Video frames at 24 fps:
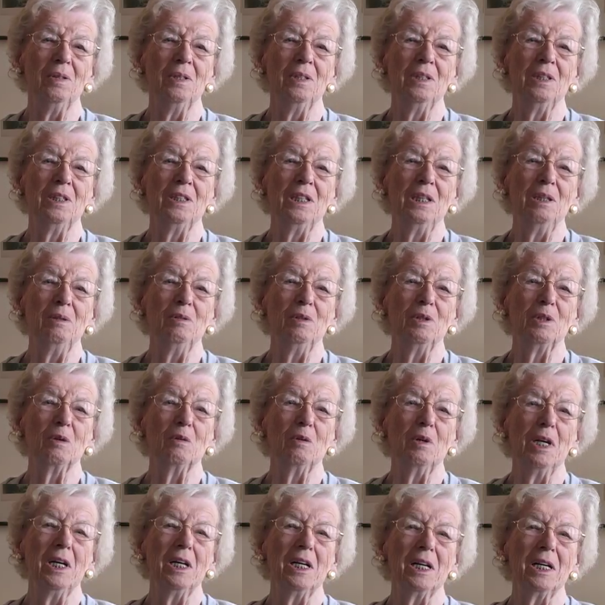She was
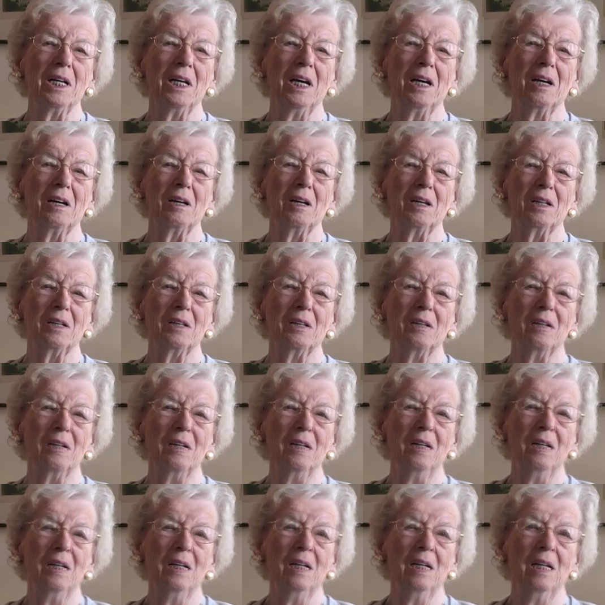quite a character.
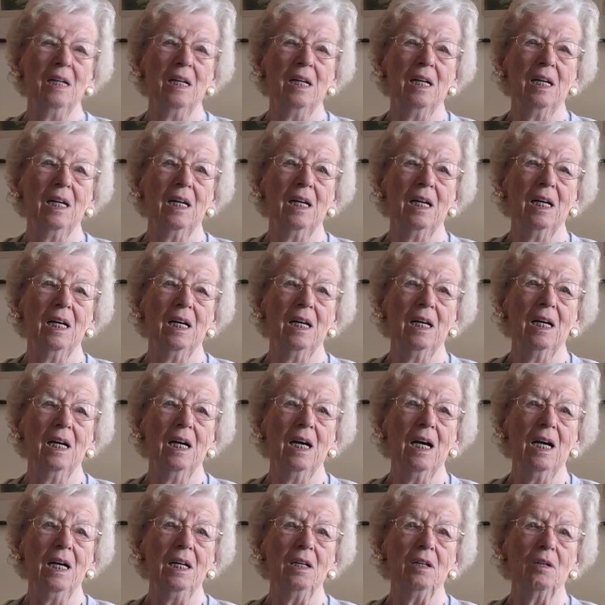
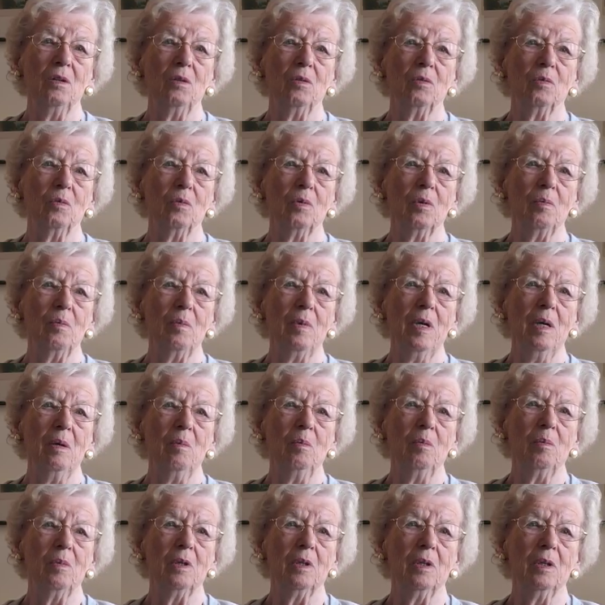I don't
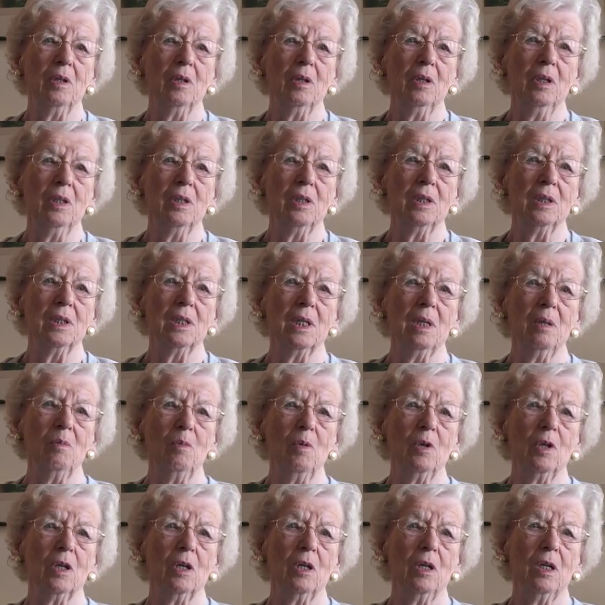remember.
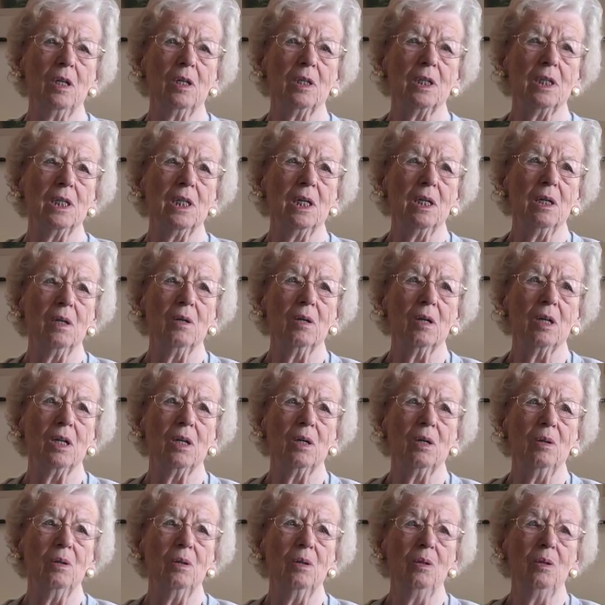Somewhere in Ontario.